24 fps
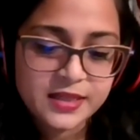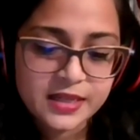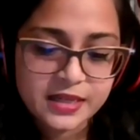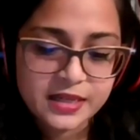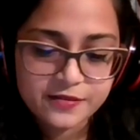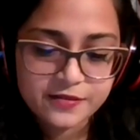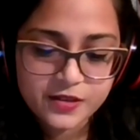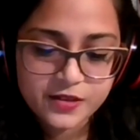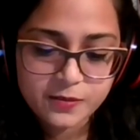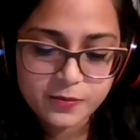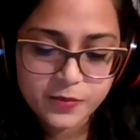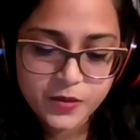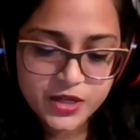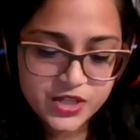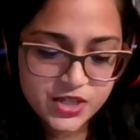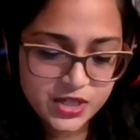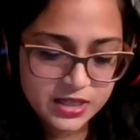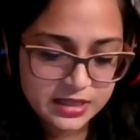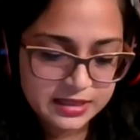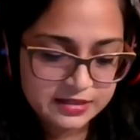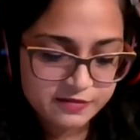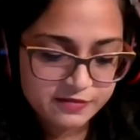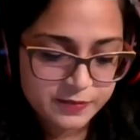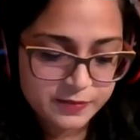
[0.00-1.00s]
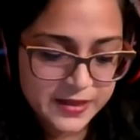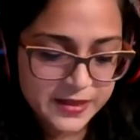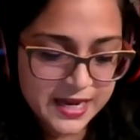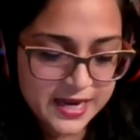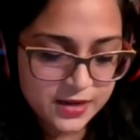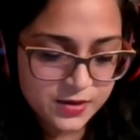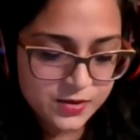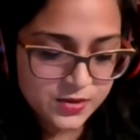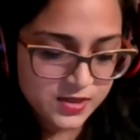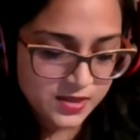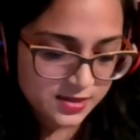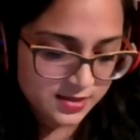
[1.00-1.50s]
of the brushing of
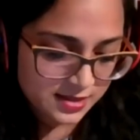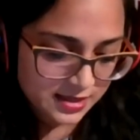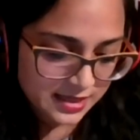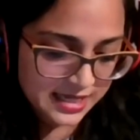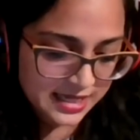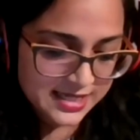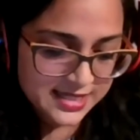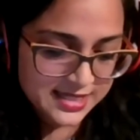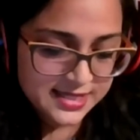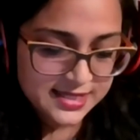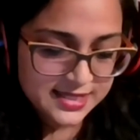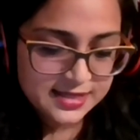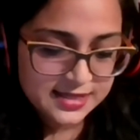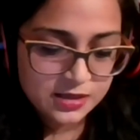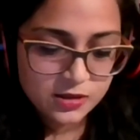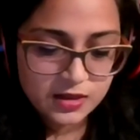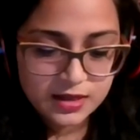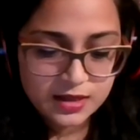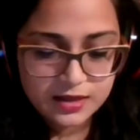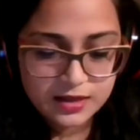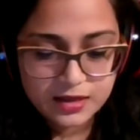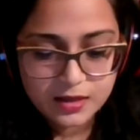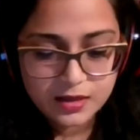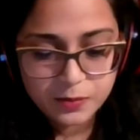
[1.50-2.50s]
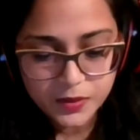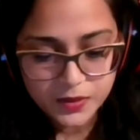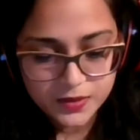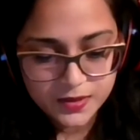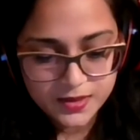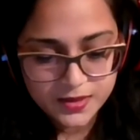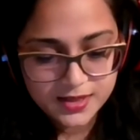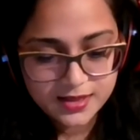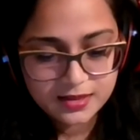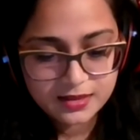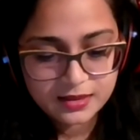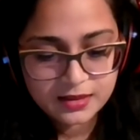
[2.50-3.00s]
blouses against silken nipples,